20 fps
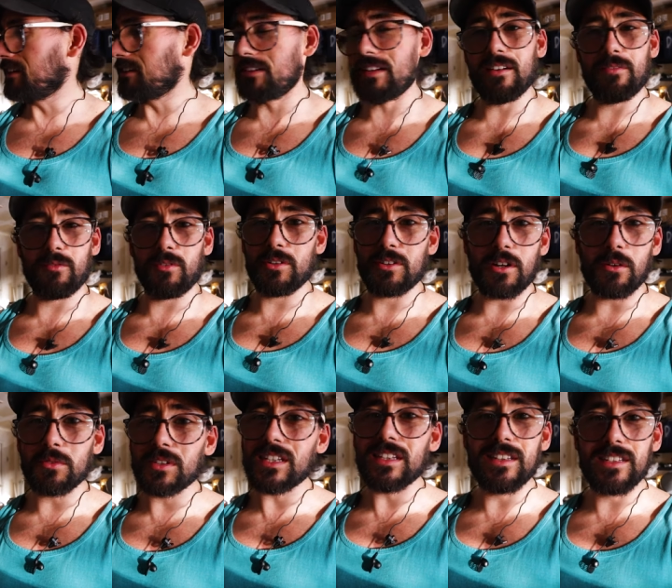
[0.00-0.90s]
And you definitely
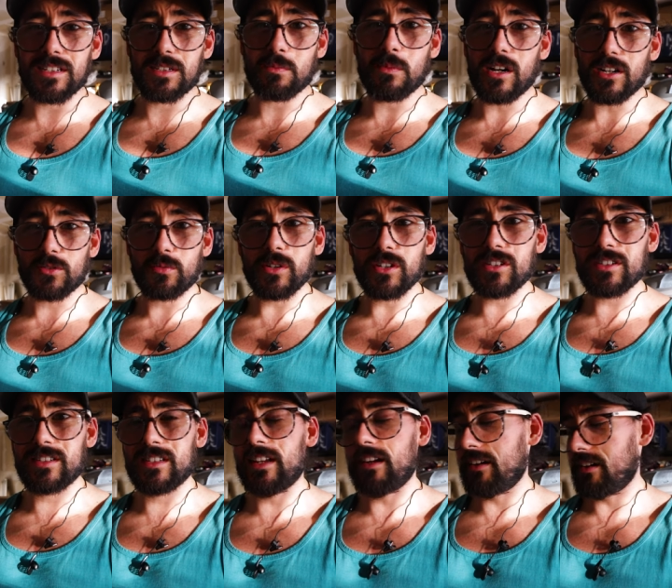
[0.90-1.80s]
don't need this much. We
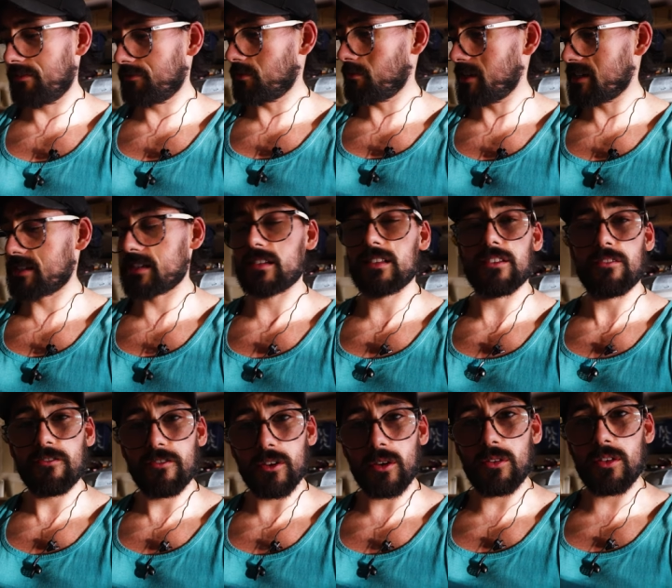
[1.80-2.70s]
just need enough to basically
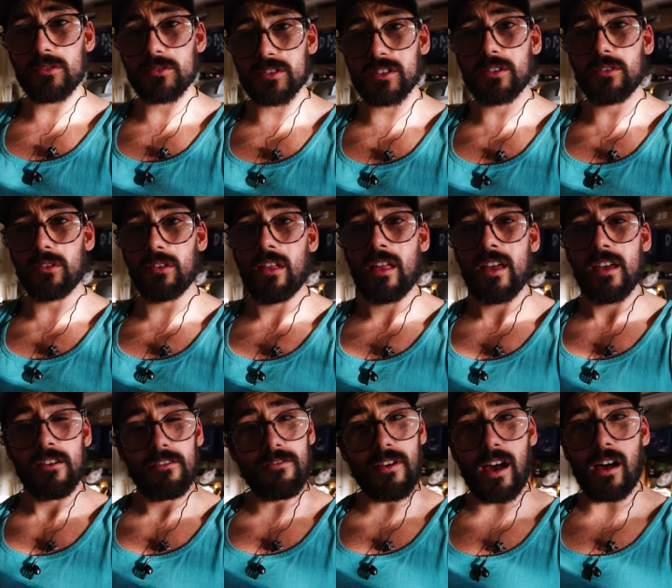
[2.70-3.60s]
fill those little
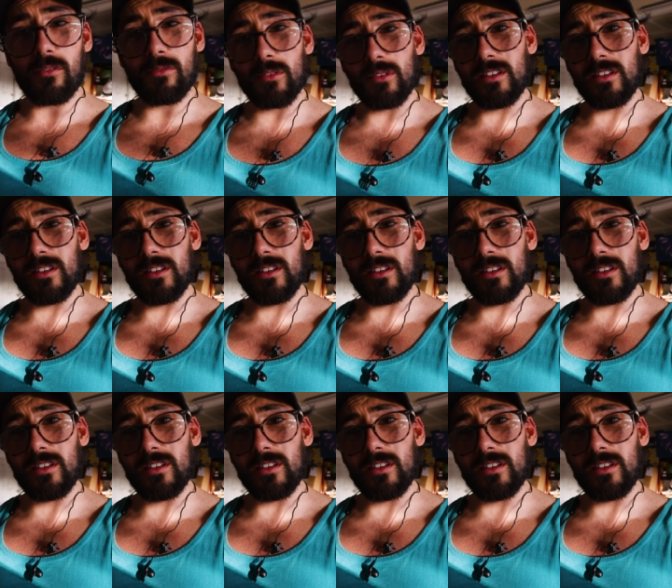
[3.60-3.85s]
valve